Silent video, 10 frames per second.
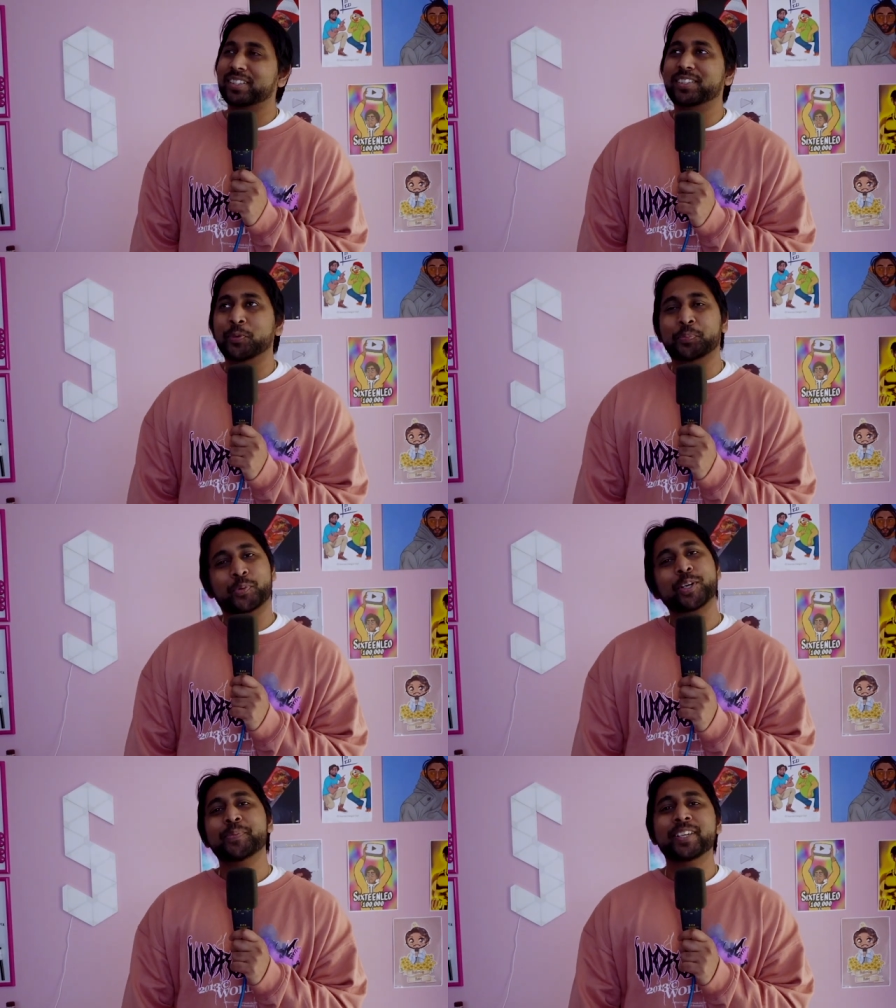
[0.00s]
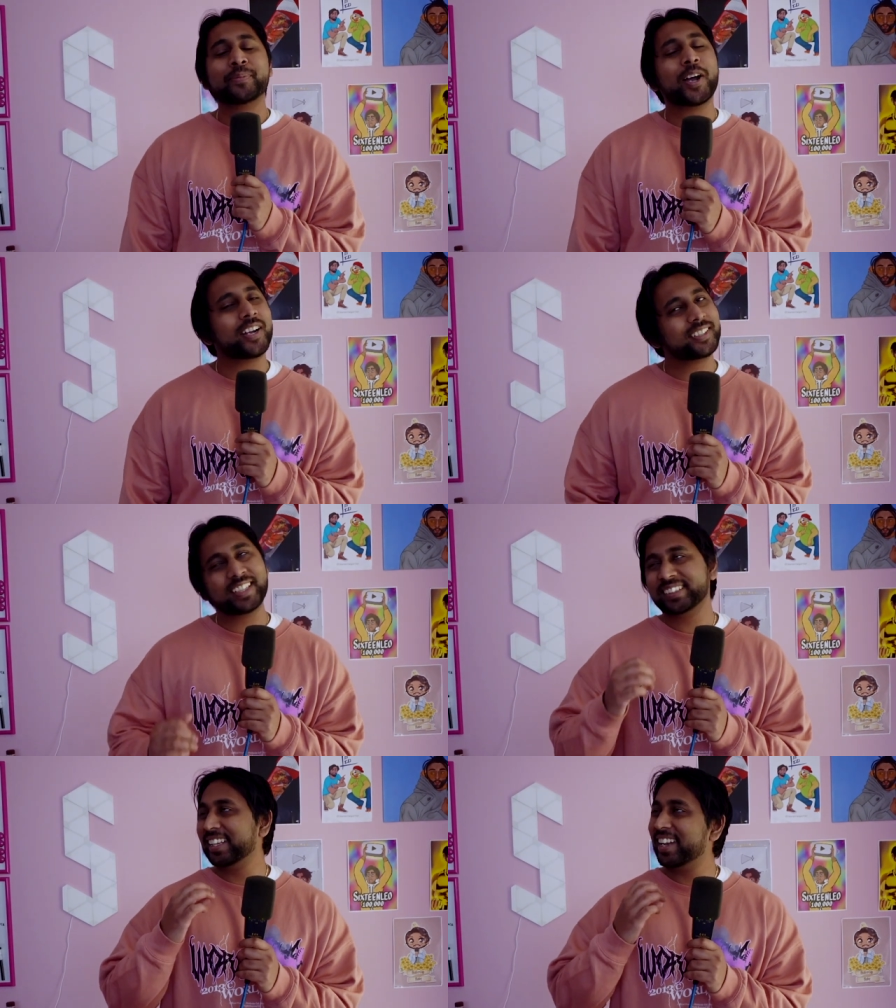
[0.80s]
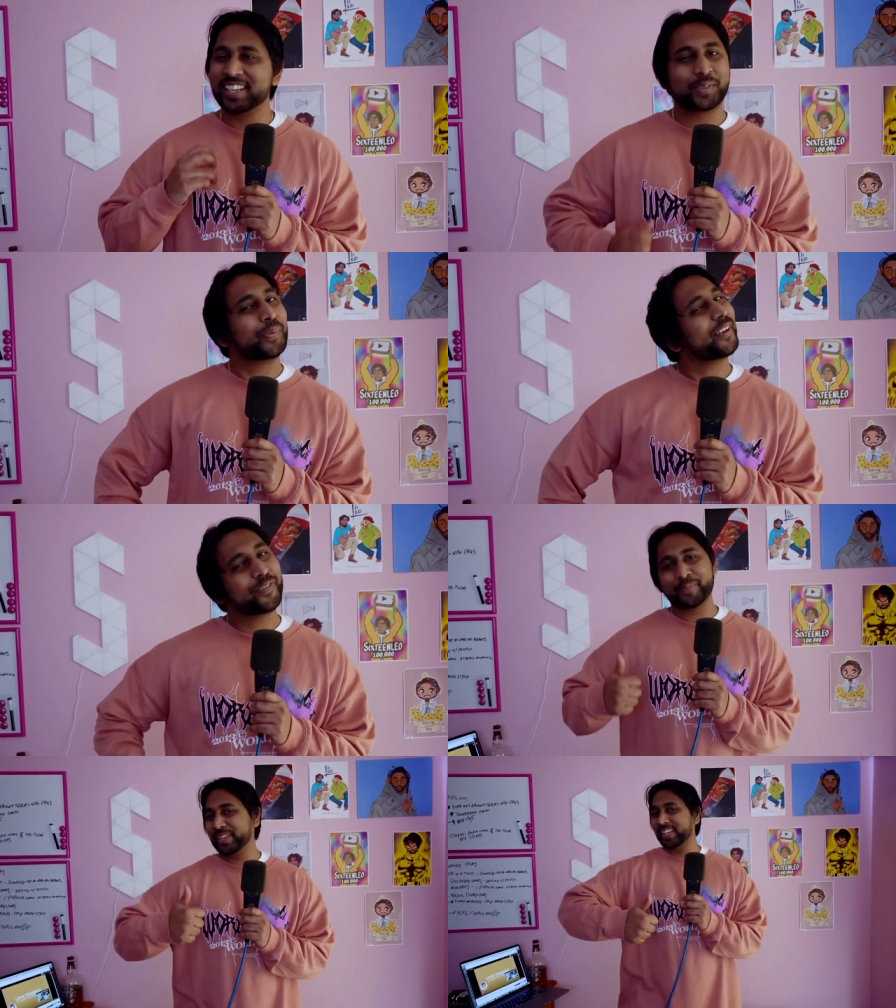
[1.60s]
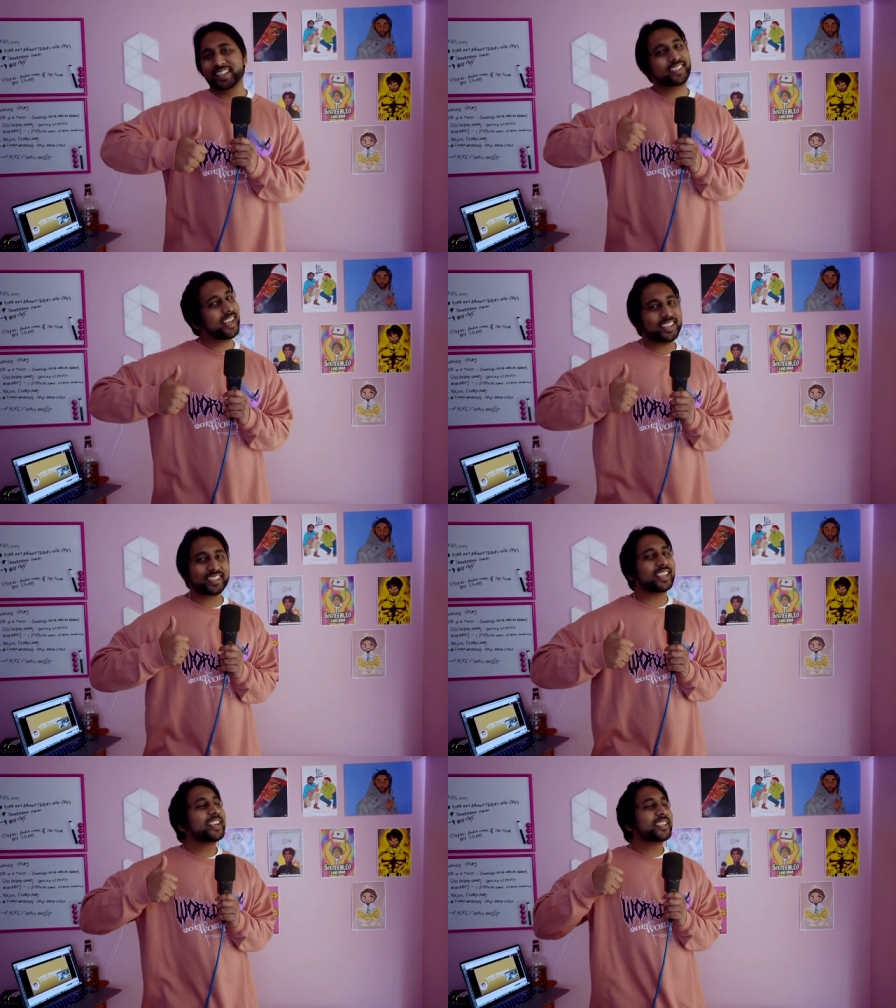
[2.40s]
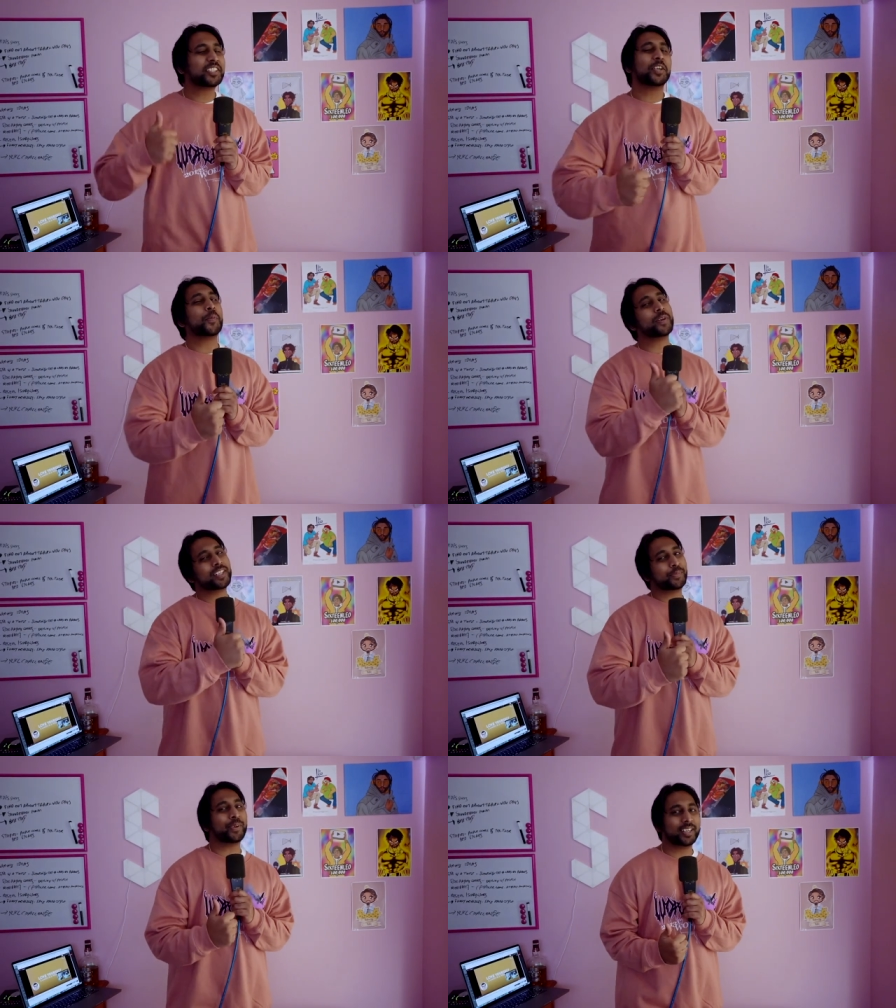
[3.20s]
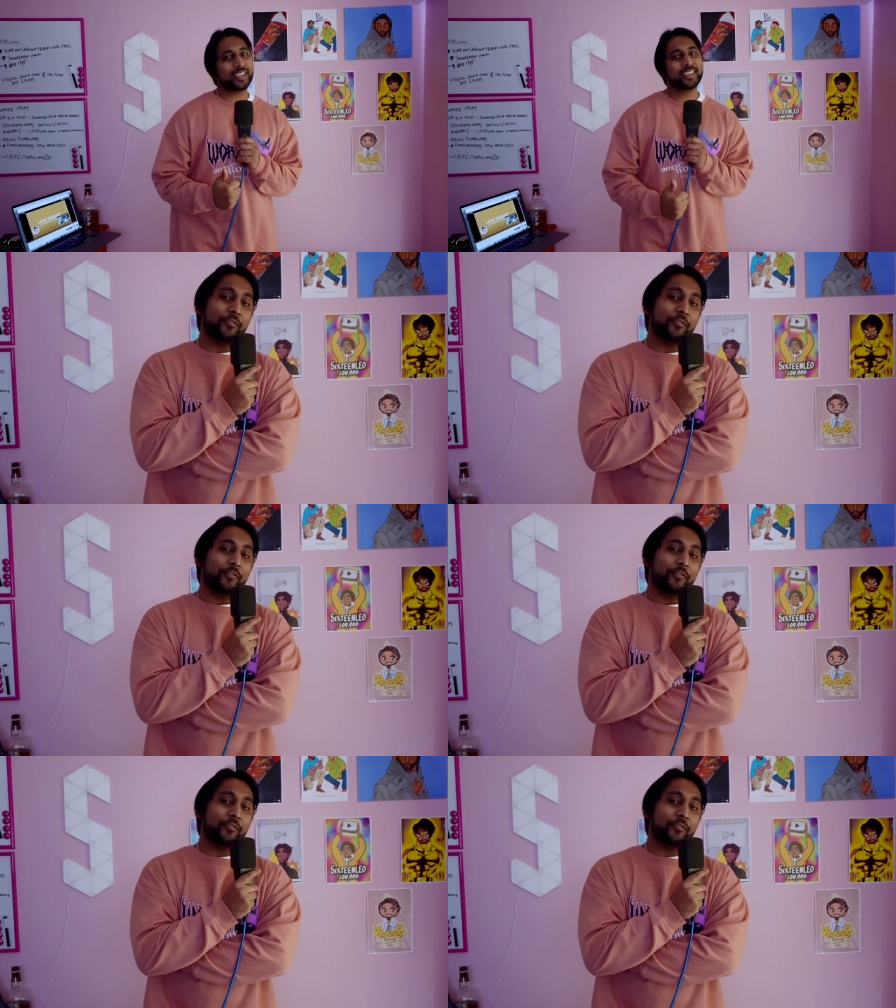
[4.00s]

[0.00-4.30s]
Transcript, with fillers: It's the premium content that I expect from Big Ed. Thanks so much, buddy.